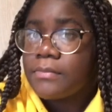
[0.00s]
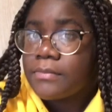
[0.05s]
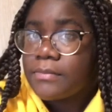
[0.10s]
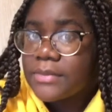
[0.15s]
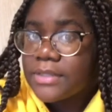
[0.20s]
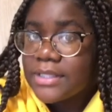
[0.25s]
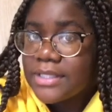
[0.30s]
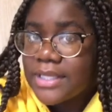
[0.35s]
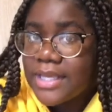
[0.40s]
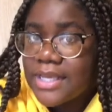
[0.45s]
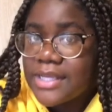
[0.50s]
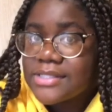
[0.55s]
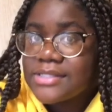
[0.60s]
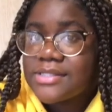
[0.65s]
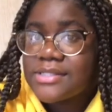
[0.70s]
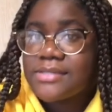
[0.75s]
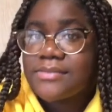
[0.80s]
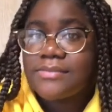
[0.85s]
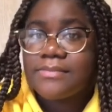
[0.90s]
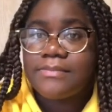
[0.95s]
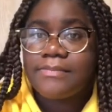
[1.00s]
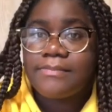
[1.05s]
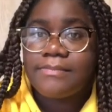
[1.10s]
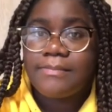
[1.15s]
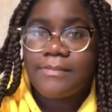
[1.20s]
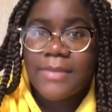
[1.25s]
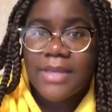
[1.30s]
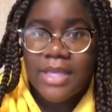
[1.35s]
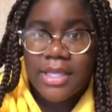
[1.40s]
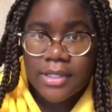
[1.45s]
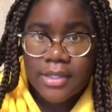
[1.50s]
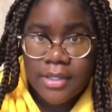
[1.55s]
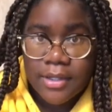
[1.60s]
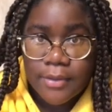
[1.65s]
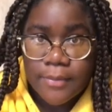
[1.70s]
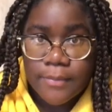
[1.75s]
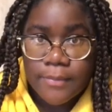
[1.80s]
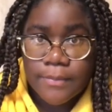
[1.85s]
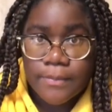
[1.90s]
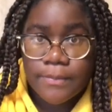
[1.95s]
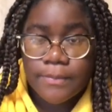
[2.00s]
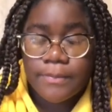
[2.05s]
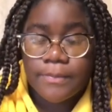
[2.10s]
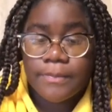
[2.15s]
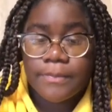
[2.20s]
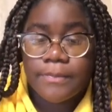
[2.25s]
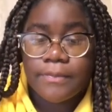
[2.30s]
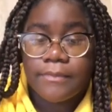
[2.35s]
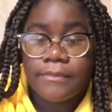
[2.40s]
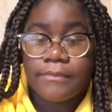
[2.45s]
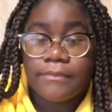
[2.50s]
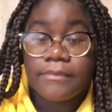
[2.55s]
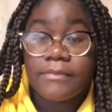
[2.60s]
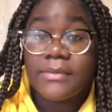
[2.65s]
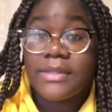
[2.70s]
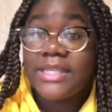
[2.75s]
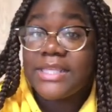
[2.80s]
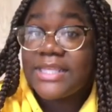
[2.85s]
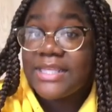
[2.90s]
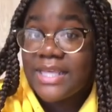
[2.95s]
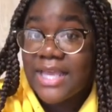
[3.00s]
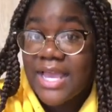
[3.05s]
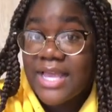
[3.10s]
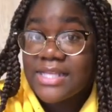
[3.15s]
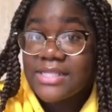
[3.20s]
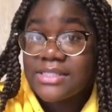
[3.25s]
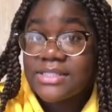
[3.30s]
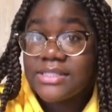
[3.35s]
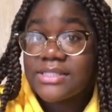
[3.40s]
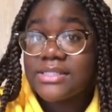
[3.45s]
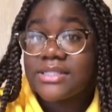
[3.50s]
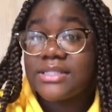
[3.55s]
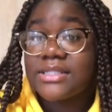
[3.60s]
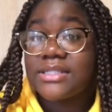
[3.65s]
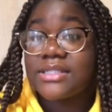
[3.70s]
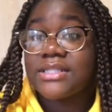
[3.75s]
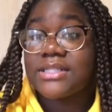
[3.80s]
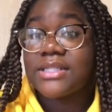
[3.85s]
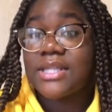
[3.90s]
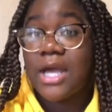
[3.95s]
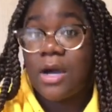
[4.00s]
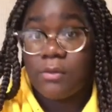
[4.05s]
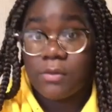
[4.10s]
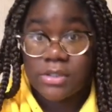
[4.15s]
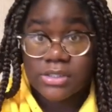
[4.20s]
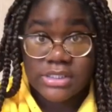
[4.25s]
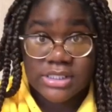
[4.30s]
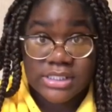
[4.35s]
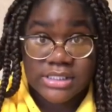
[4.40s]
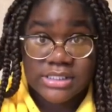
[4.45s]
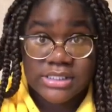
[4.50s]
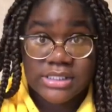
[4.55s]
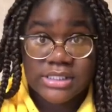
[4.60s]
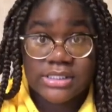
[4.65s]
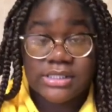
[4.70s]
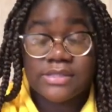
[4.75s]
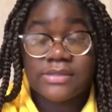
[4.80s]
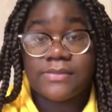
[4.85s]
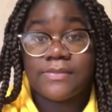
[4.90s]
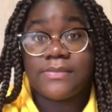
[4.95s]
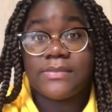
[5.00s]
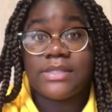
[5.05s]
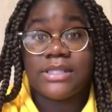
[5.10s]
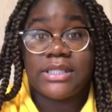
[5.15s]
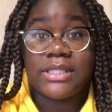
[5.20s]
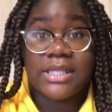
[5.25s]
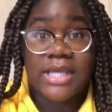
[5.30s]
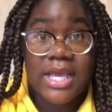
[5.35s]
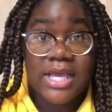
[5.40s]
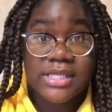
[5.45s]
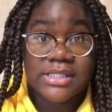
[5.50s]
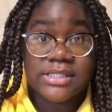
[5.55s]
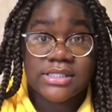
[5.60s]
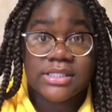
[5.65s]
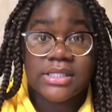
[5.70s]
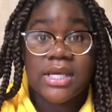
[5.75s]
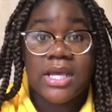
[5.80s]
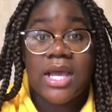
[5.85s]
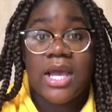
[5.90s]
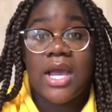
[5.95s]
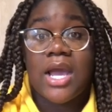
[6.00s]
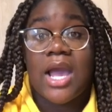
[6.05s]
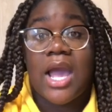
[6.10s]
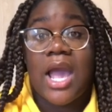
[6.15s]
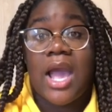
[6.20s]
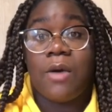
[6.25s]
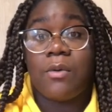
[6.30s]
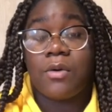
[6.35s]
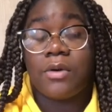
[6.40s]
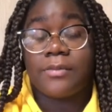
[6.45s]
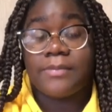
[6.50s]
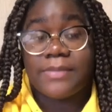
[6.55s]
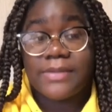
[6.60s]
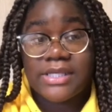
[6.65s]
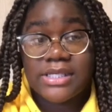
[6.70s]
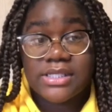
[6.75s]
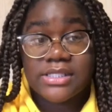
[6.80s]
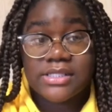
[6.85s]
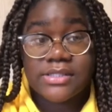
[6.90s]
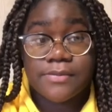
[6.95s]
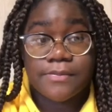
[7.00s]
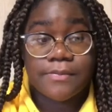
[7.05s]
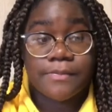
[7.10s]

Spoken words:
Yes and no. Yes, I want justice. Yes, I want peace.